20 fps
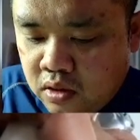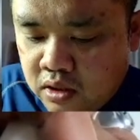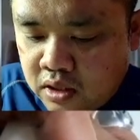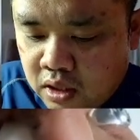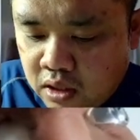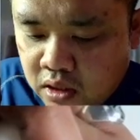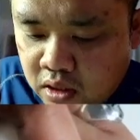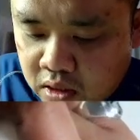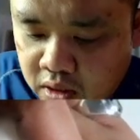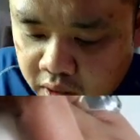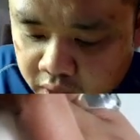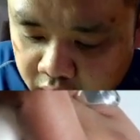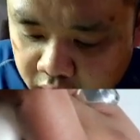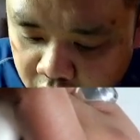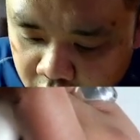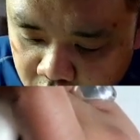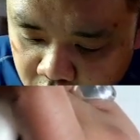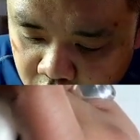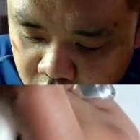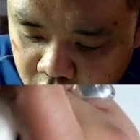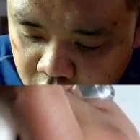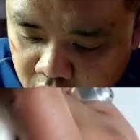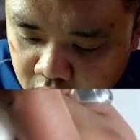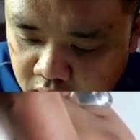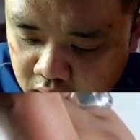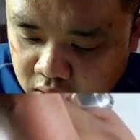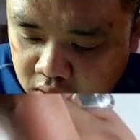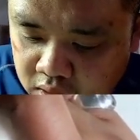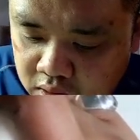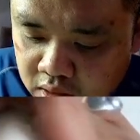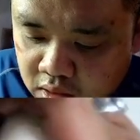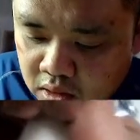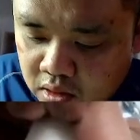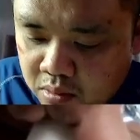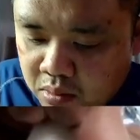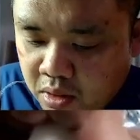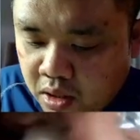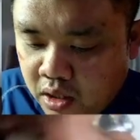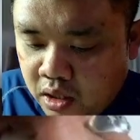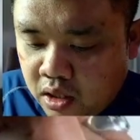that look like? Does it
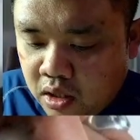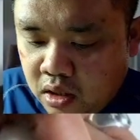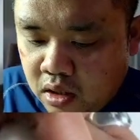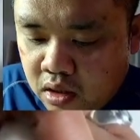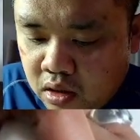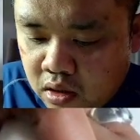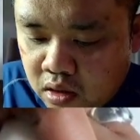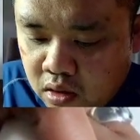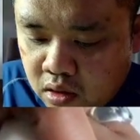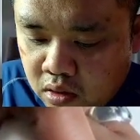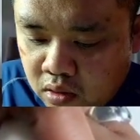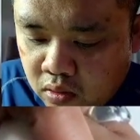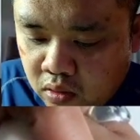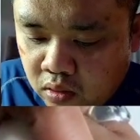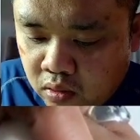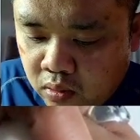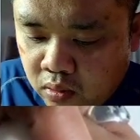look better or